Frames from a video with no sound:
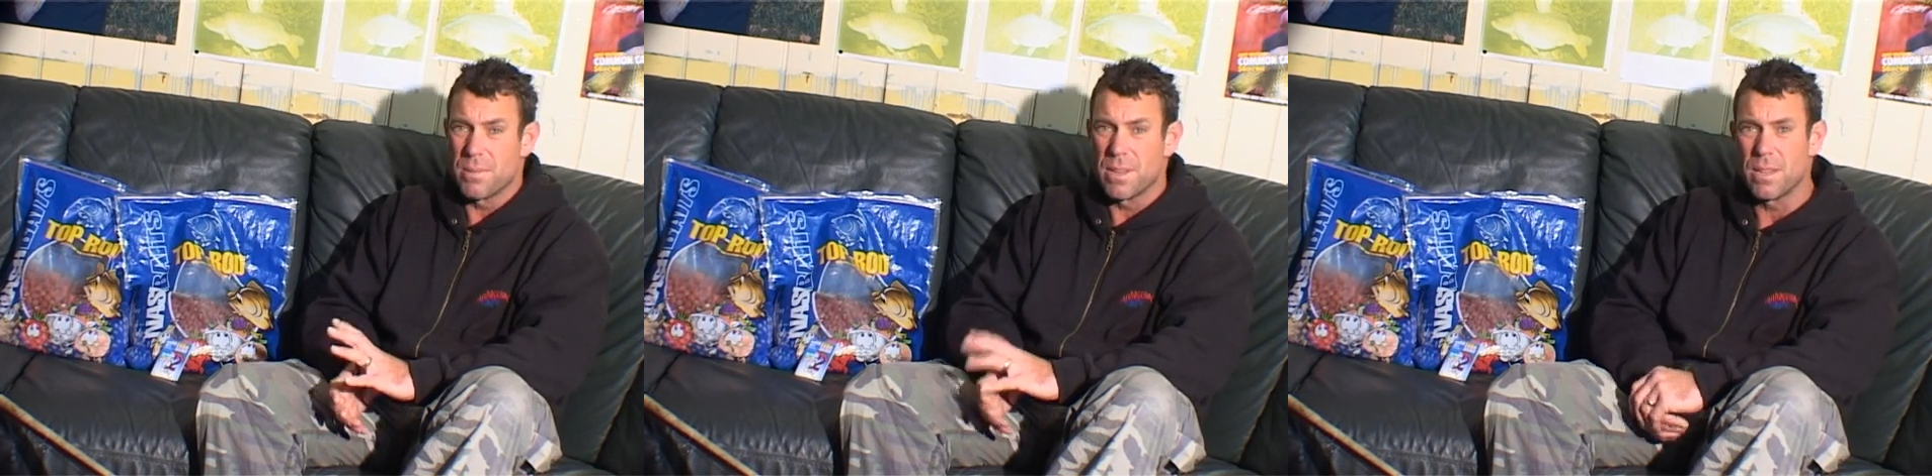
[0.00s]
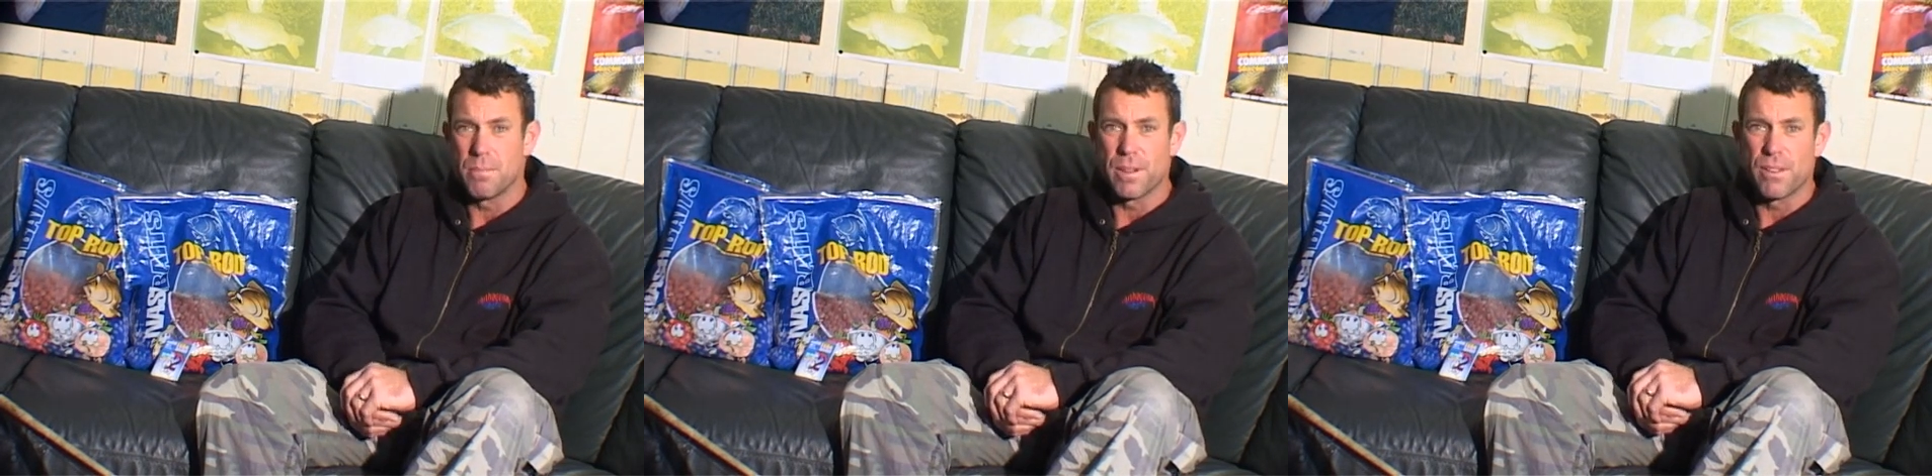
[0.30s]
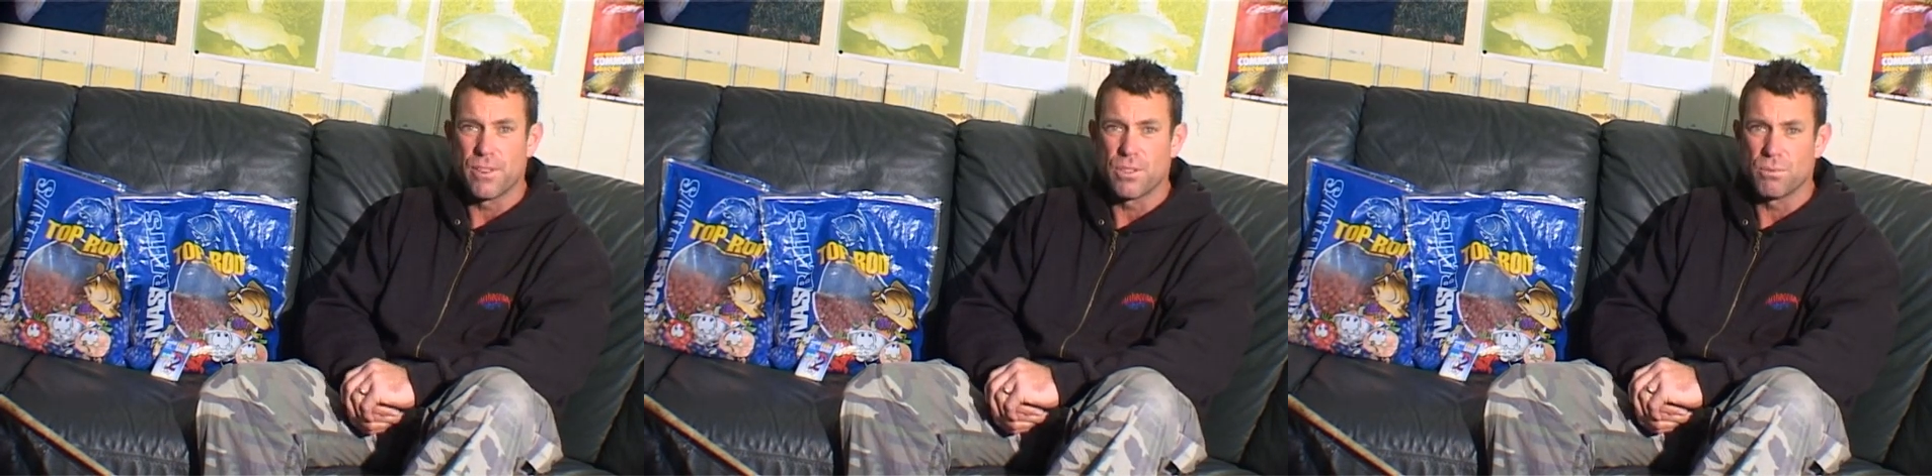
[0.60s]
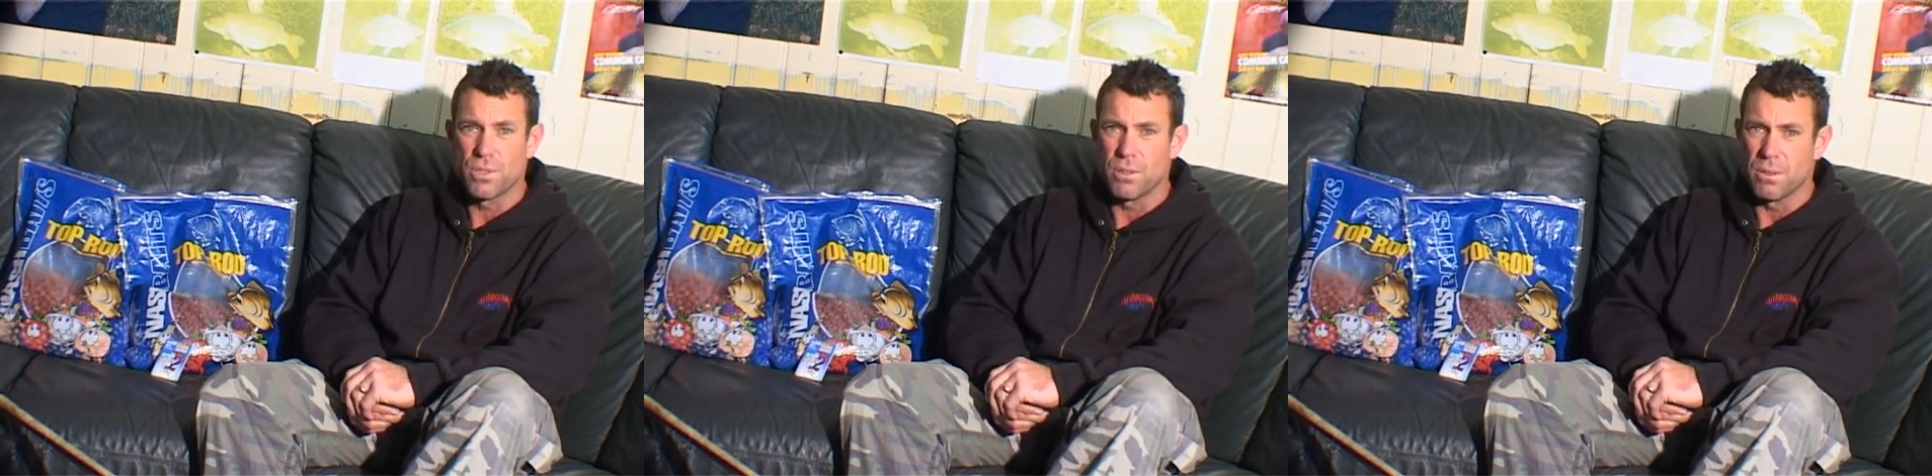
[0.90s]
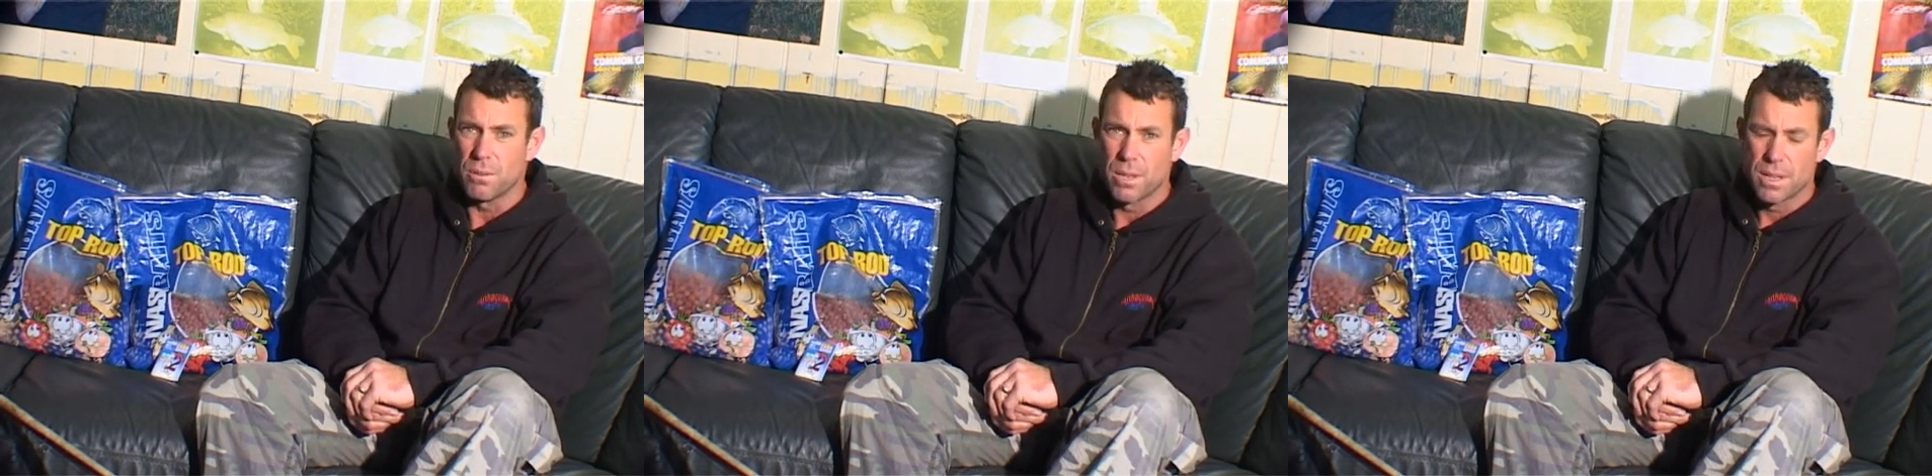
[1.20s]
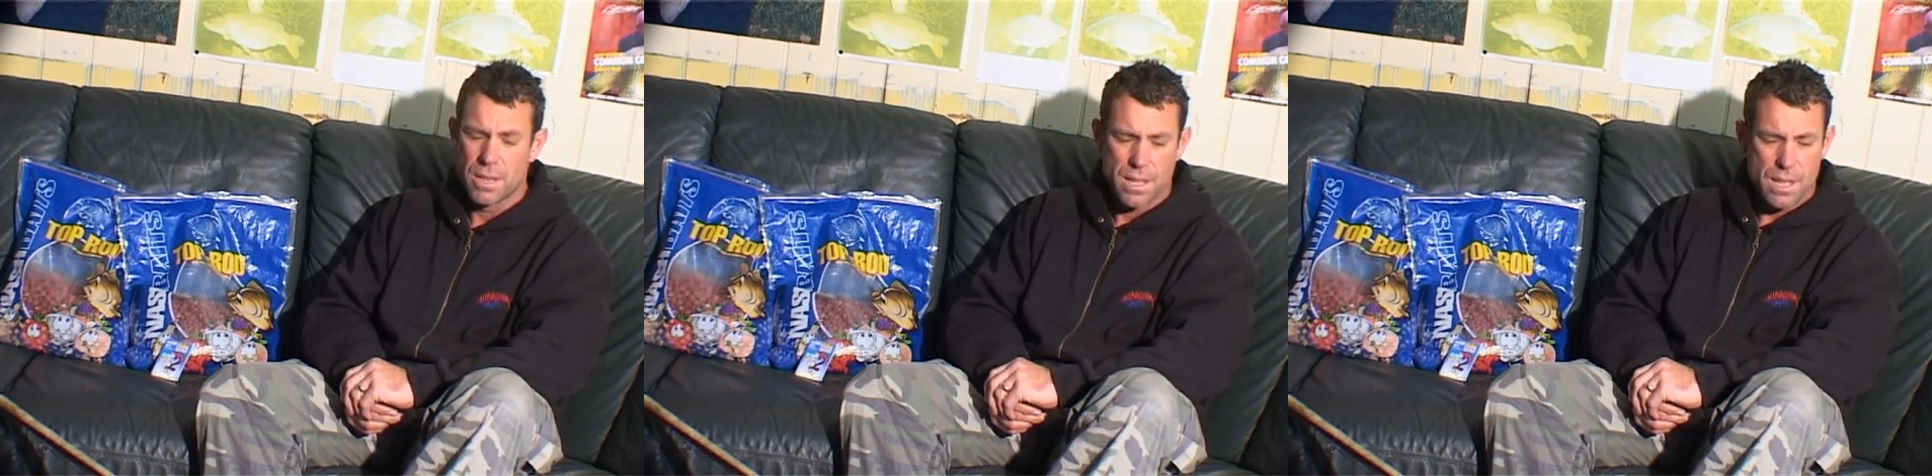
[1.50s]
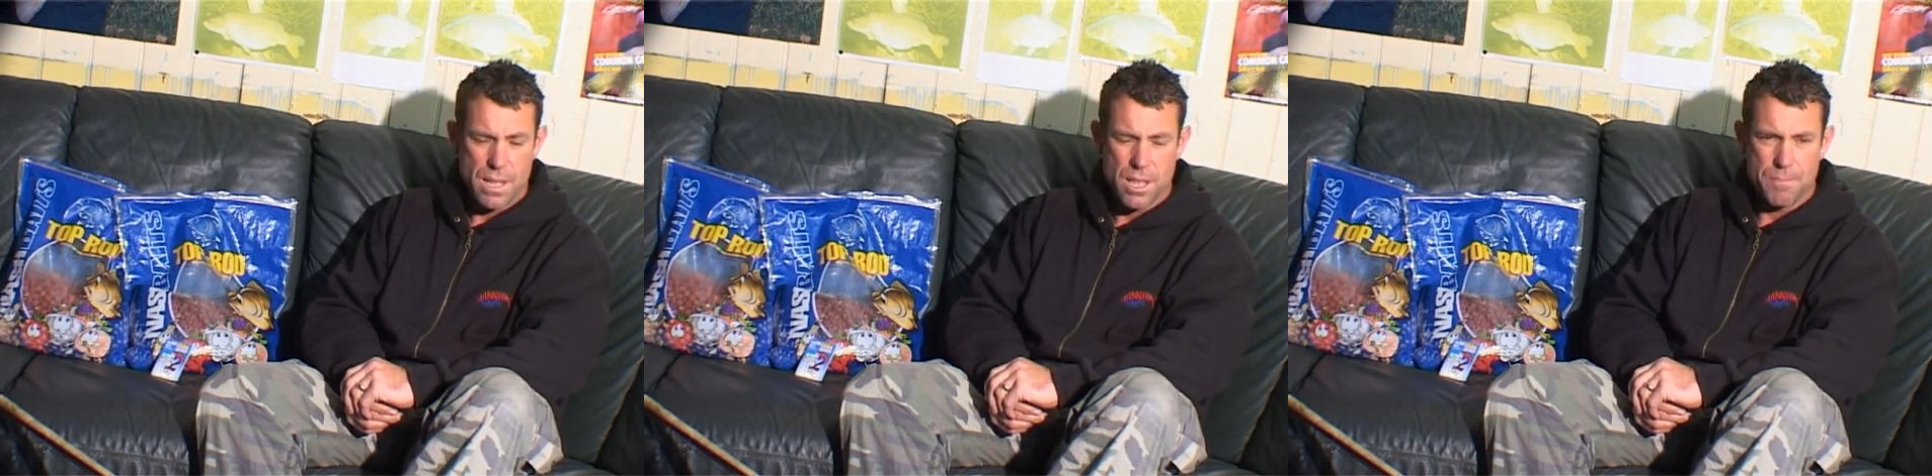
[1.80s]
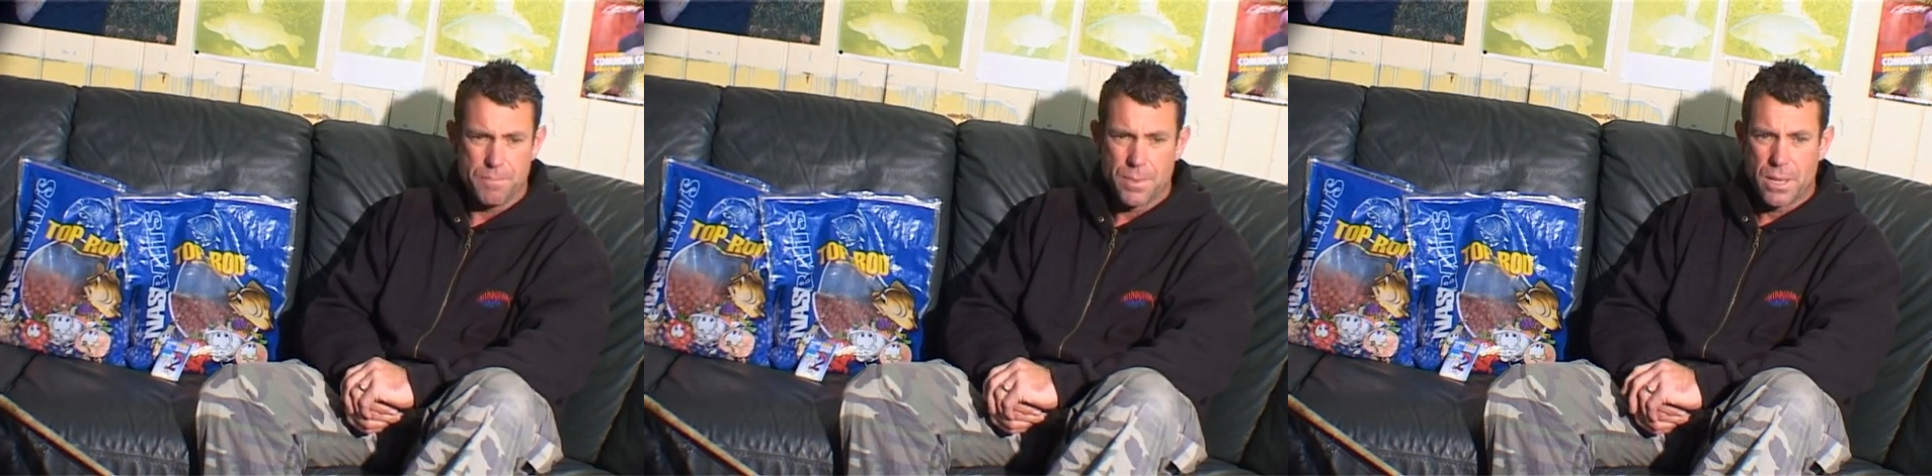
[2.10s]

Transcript: be beneficial to you.